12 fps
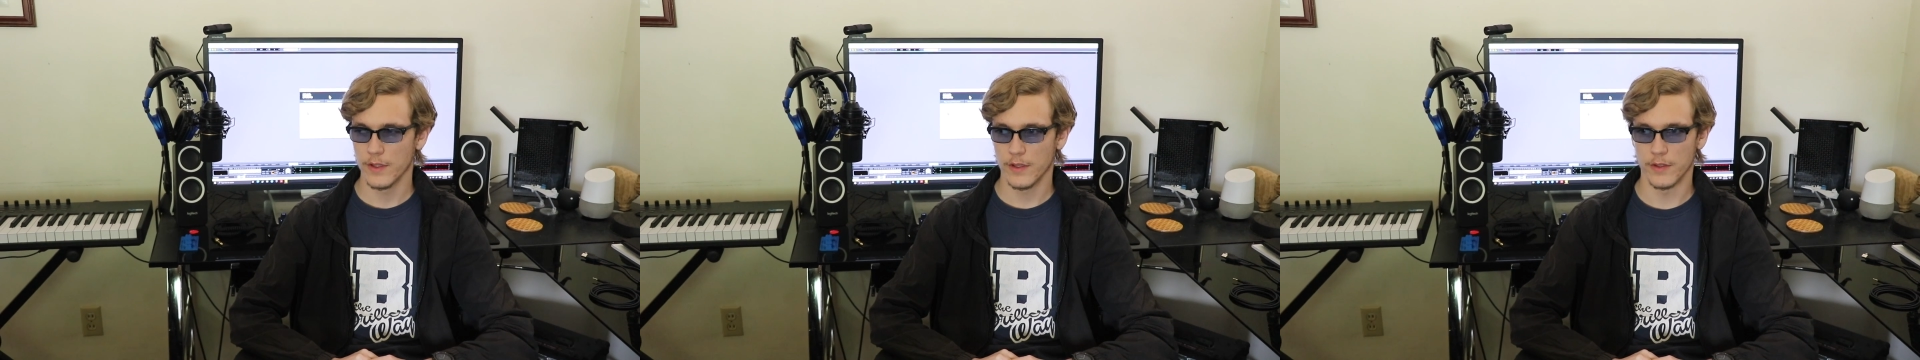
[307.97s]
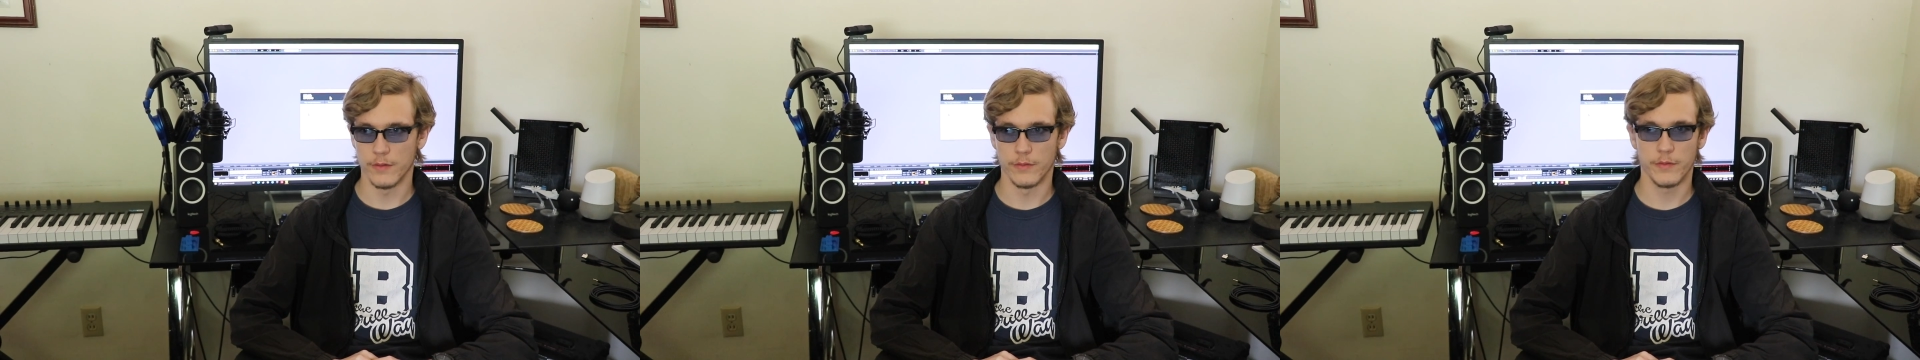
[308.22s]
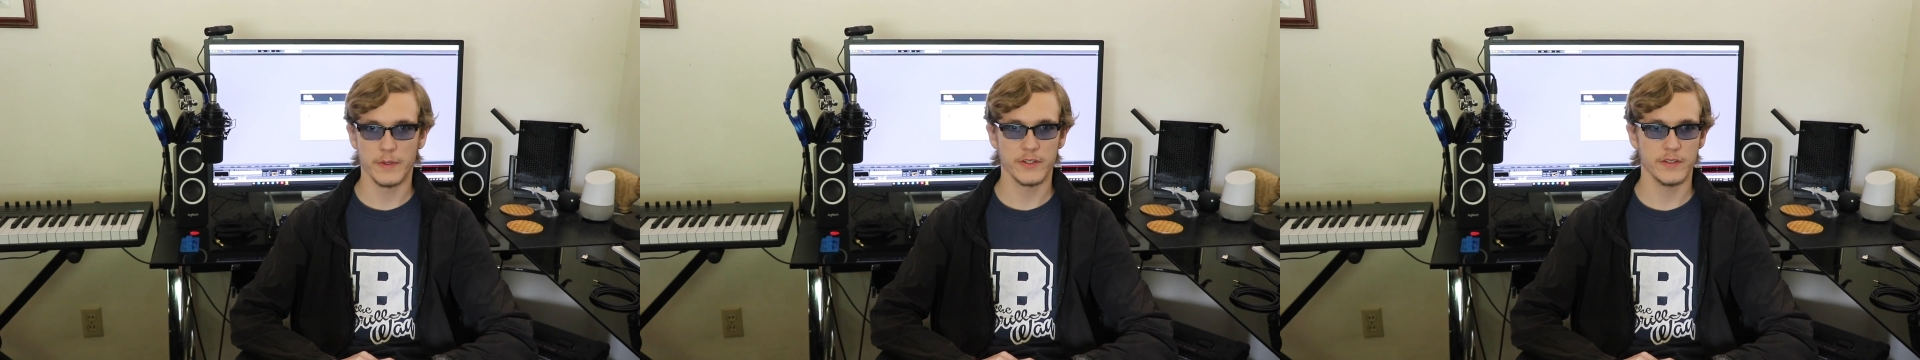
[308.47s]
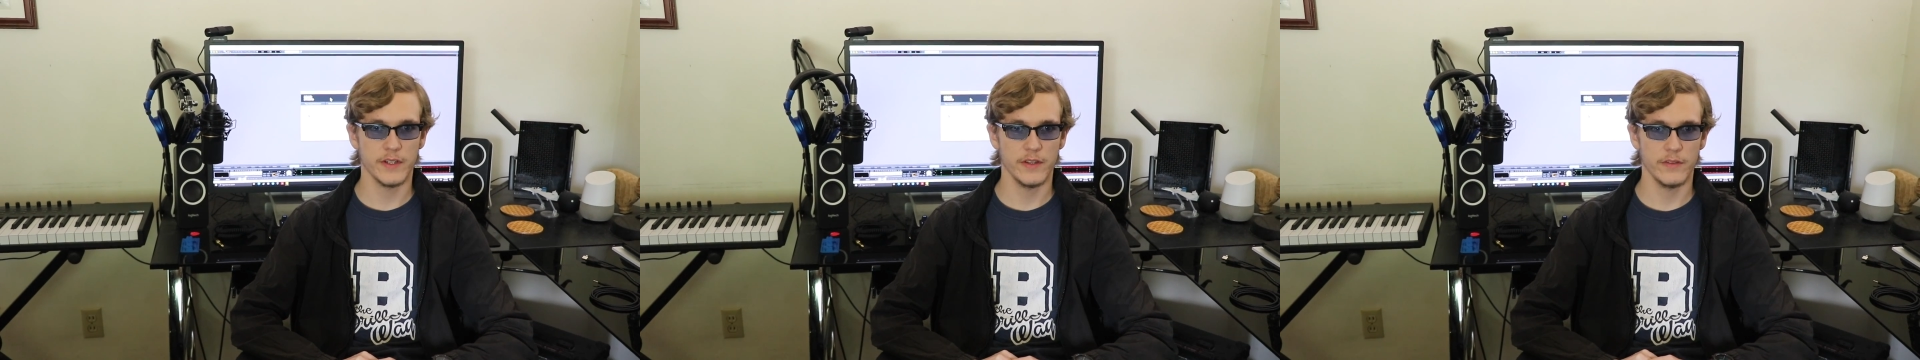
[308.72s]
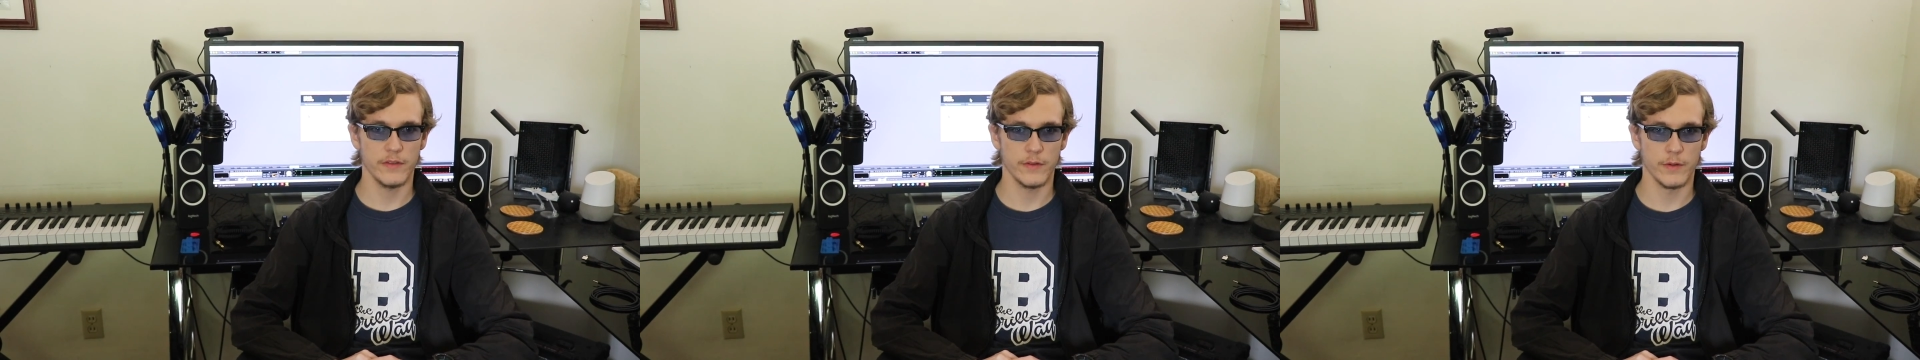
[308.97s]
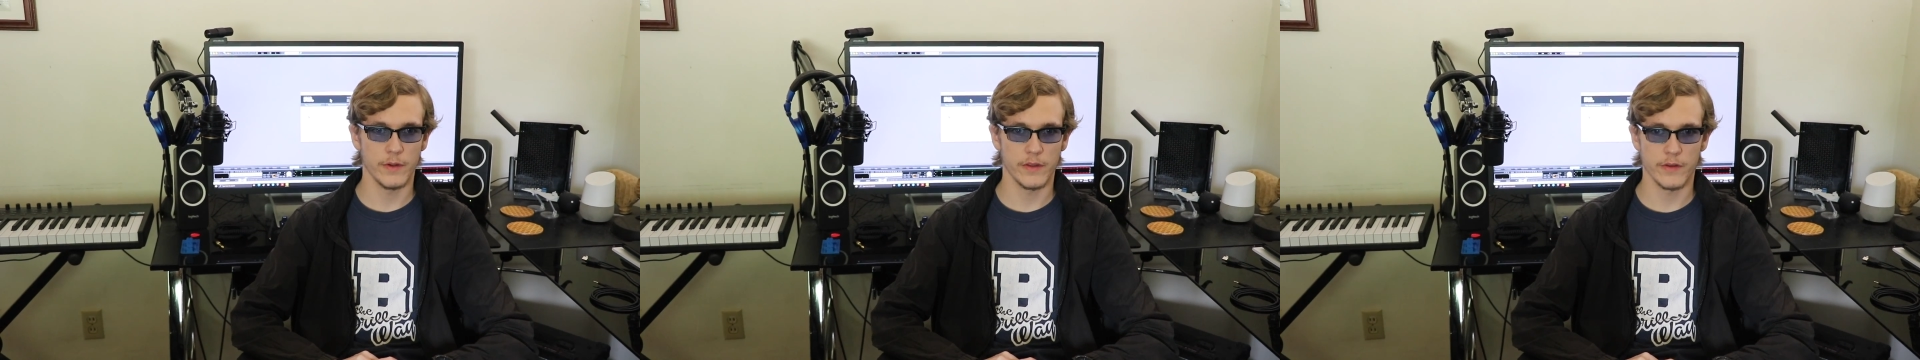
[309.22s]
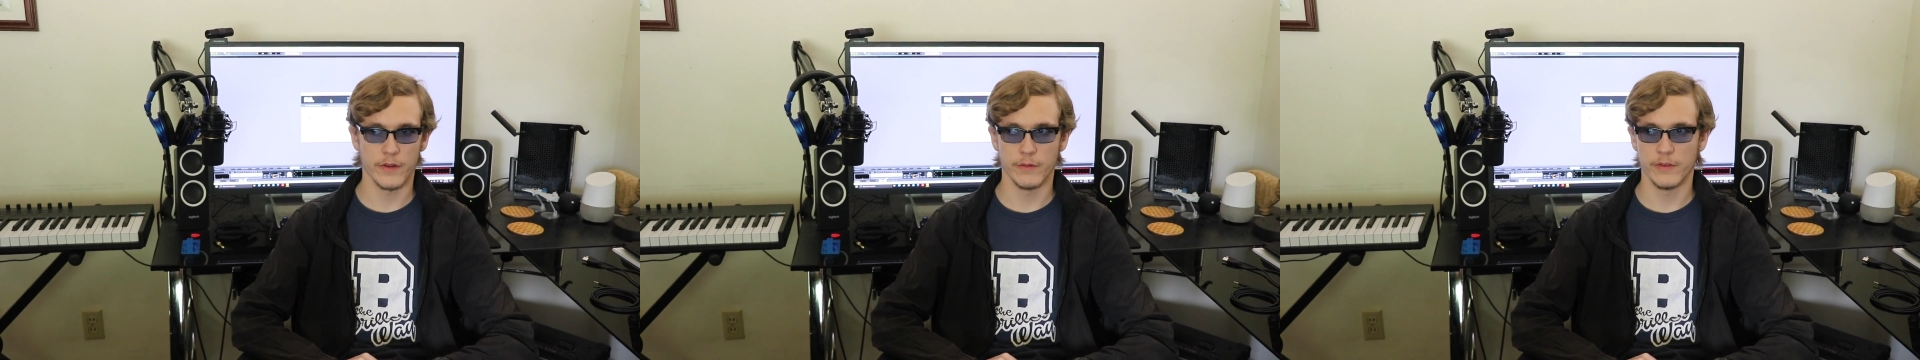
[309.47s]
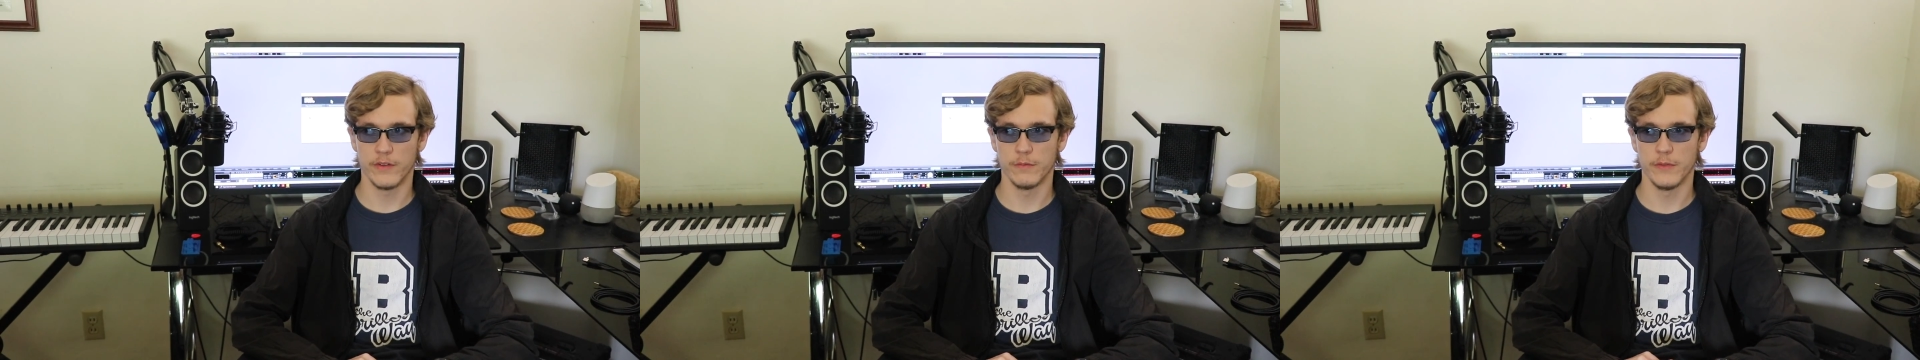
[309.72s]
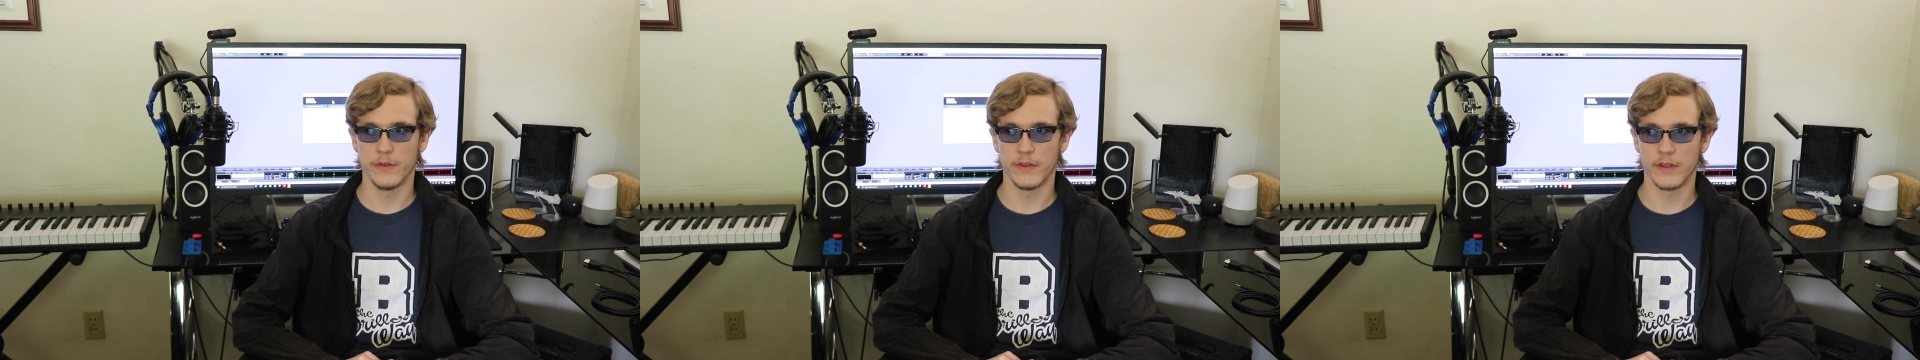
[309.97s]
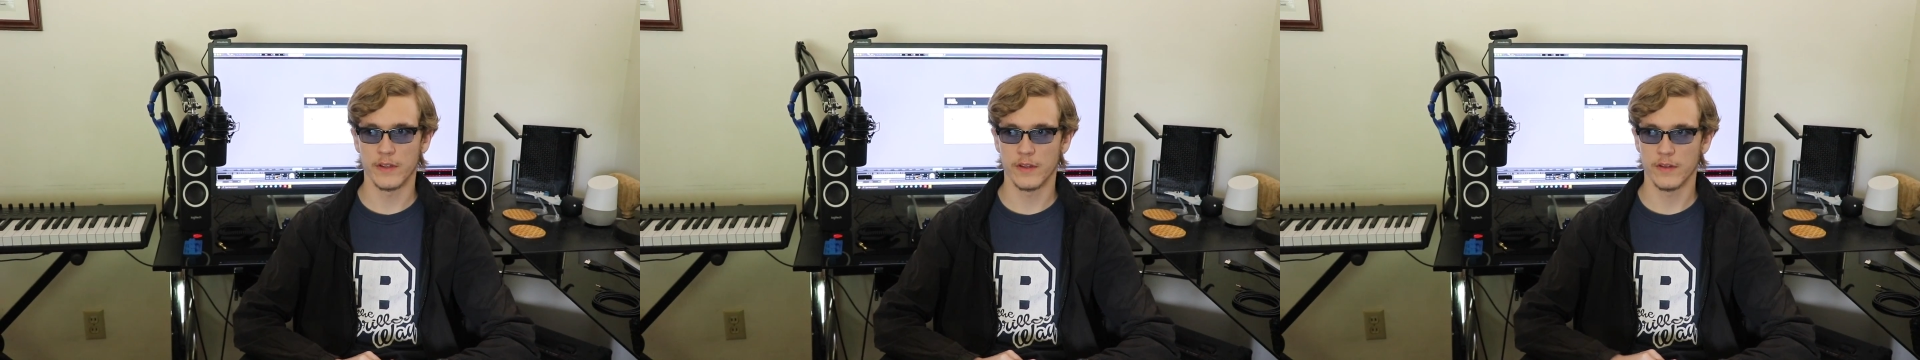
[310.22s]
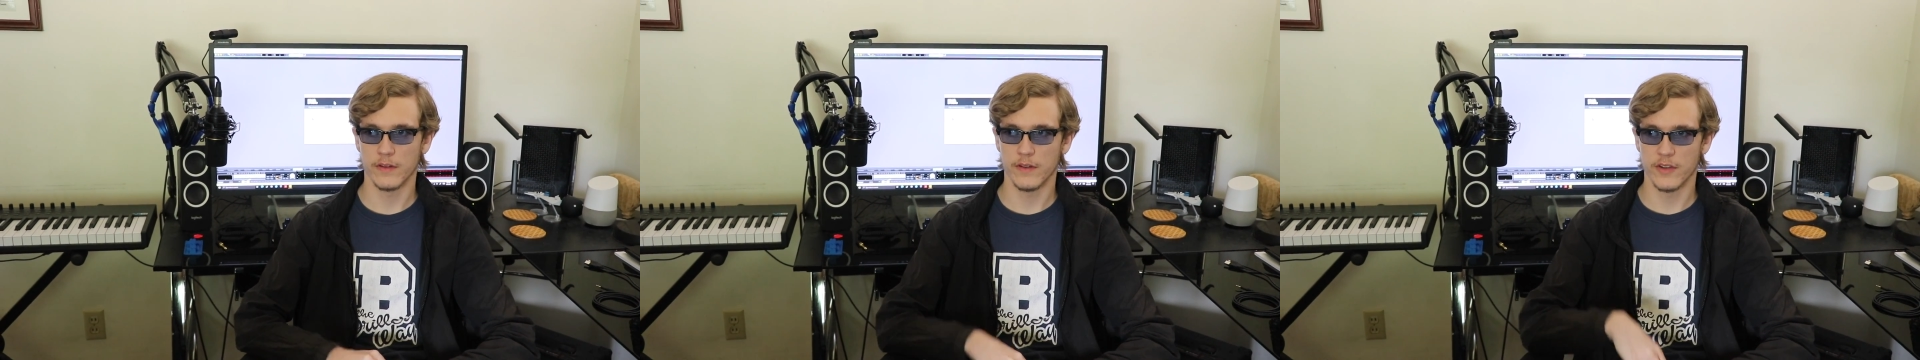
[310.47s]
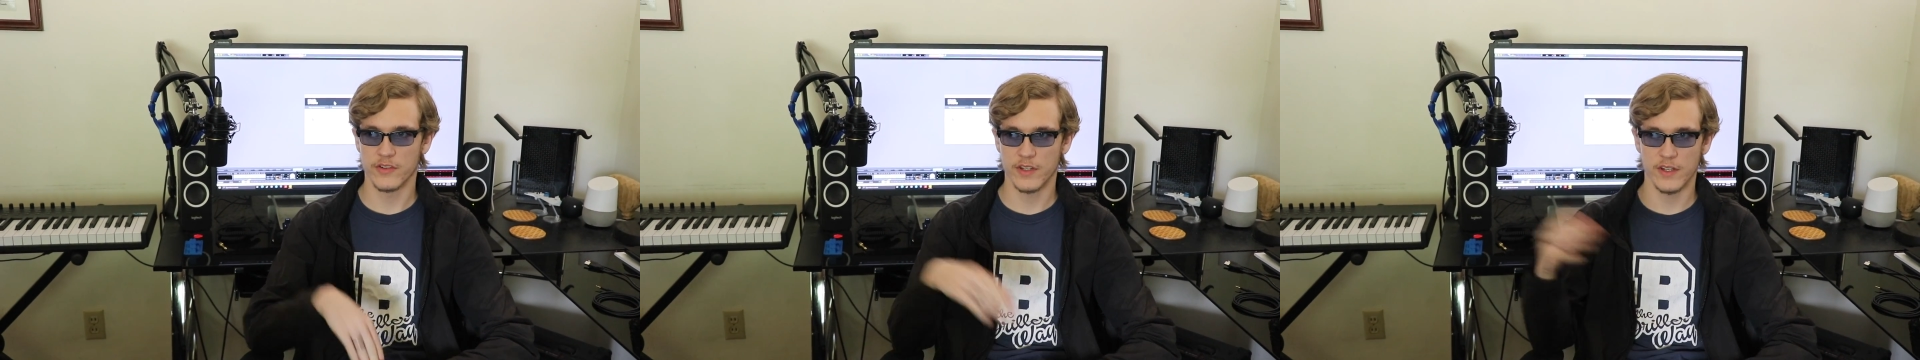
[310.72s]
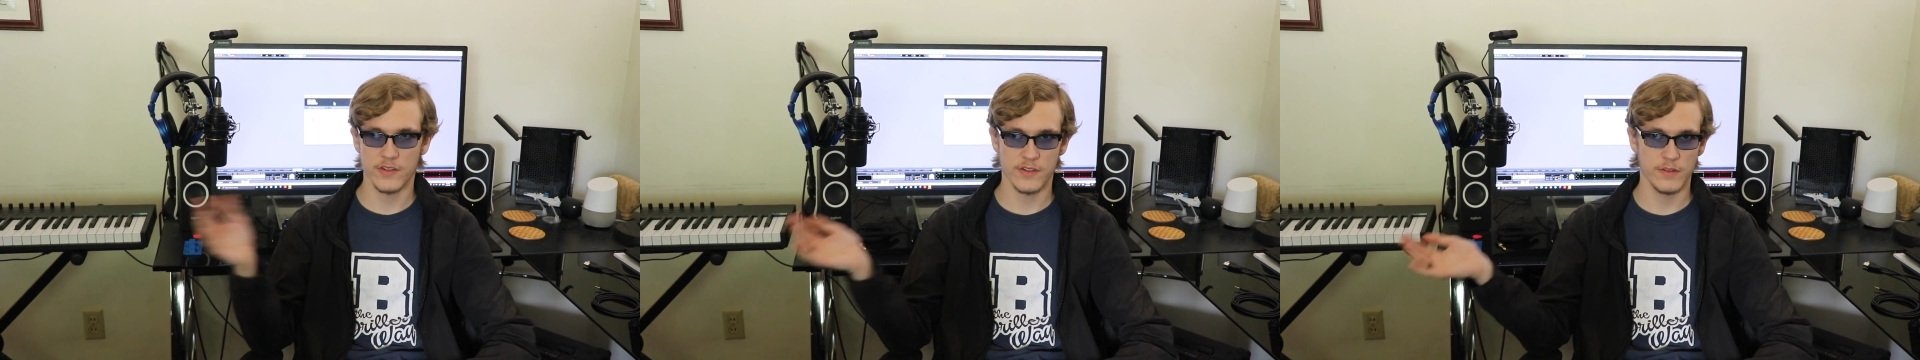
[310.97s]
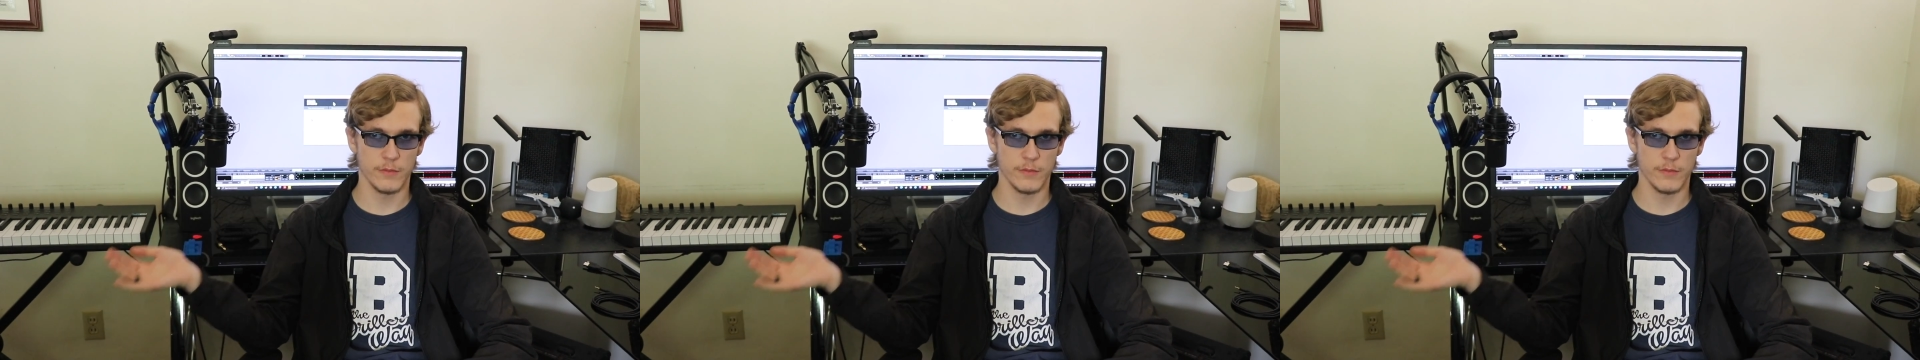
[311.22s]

you specialize. So you either go into music education,